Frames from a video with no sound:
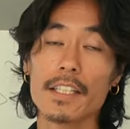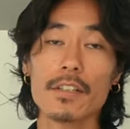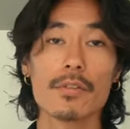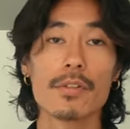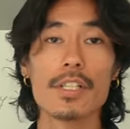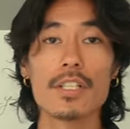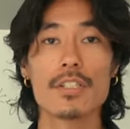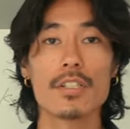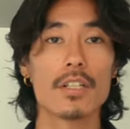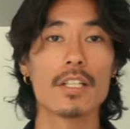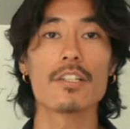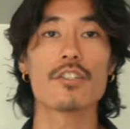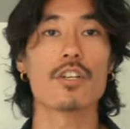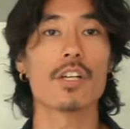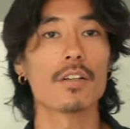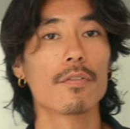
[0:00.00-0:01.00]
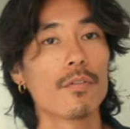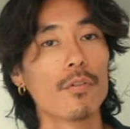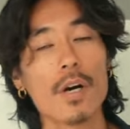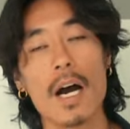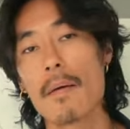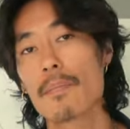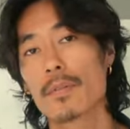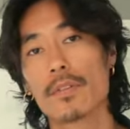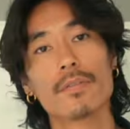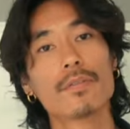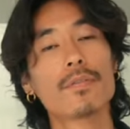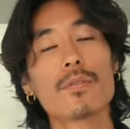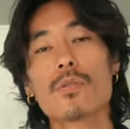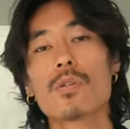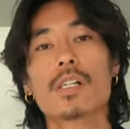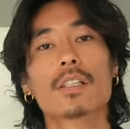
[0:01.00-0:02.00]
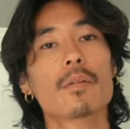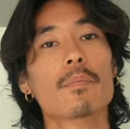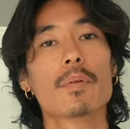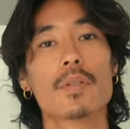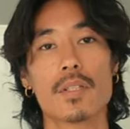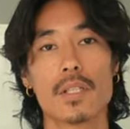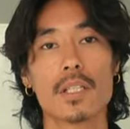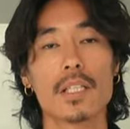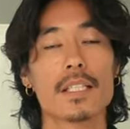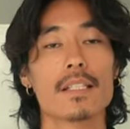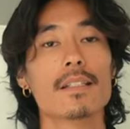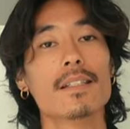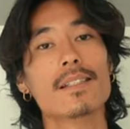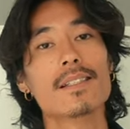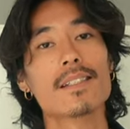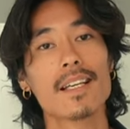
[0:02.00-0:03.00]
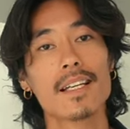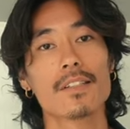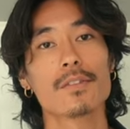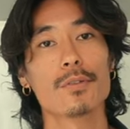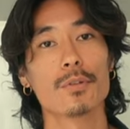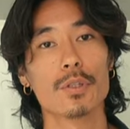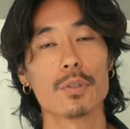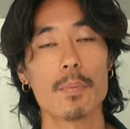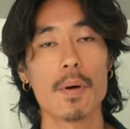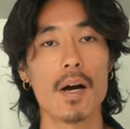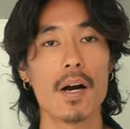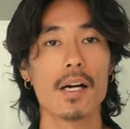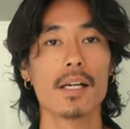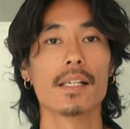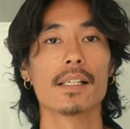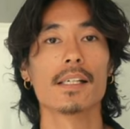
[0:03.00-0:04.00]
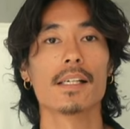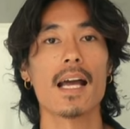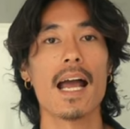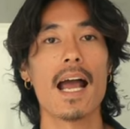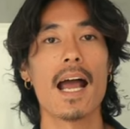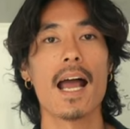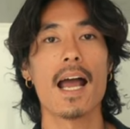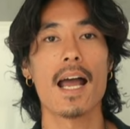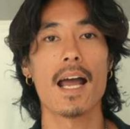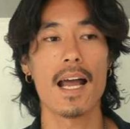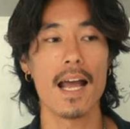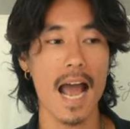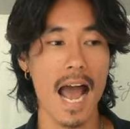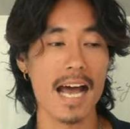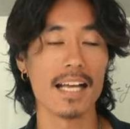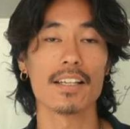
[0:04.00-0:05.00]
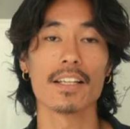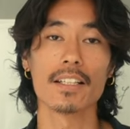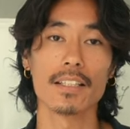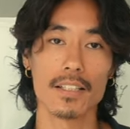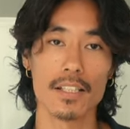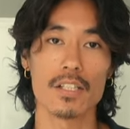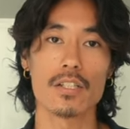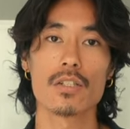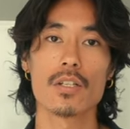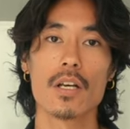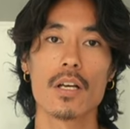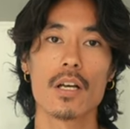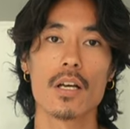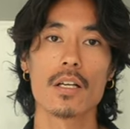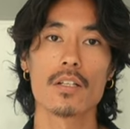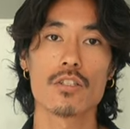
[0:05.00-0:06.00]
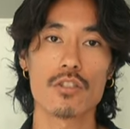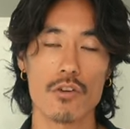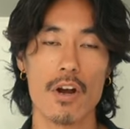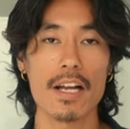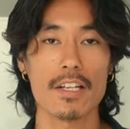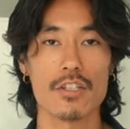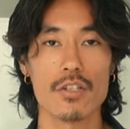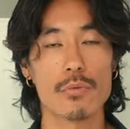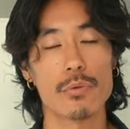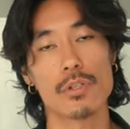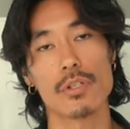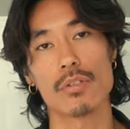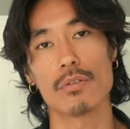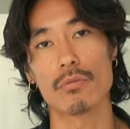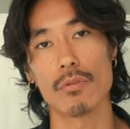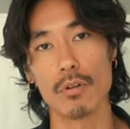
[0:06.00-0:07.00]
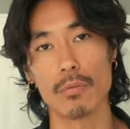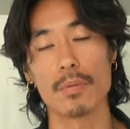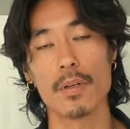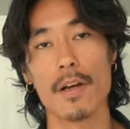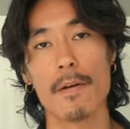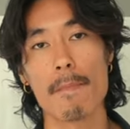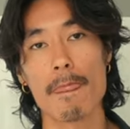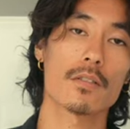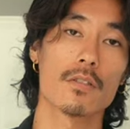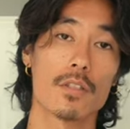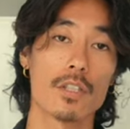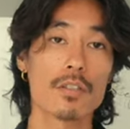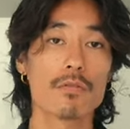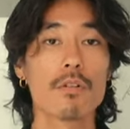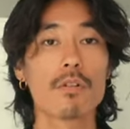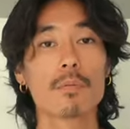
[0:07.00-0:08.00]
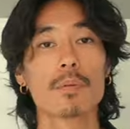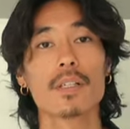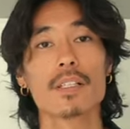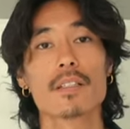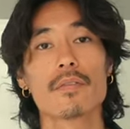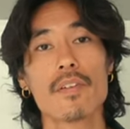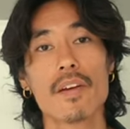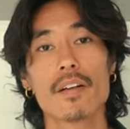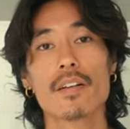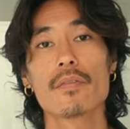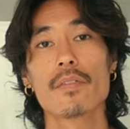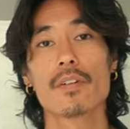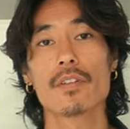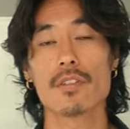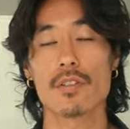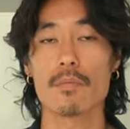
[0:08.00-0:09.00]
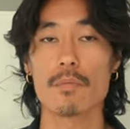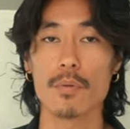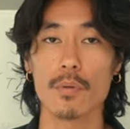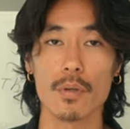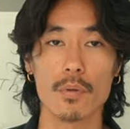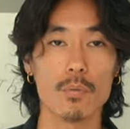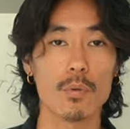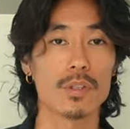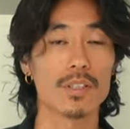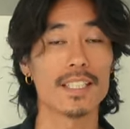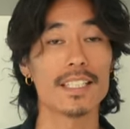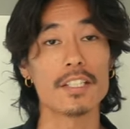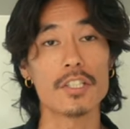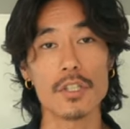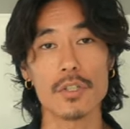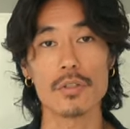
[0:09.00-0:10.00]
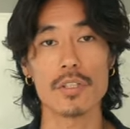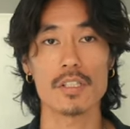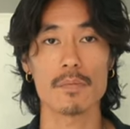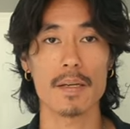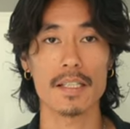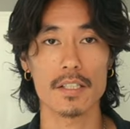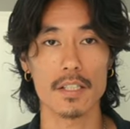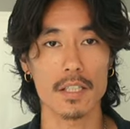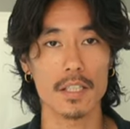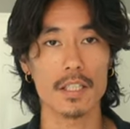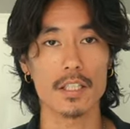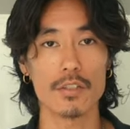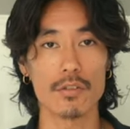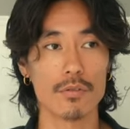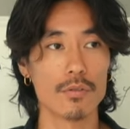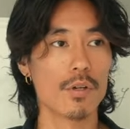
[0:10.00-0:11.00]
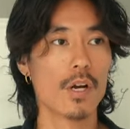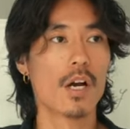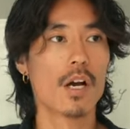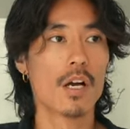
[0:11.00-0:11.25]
increased literally up to 400% in sales by adding this strategy, which is a role play. So this role play is very, very simple, and what they do is basically you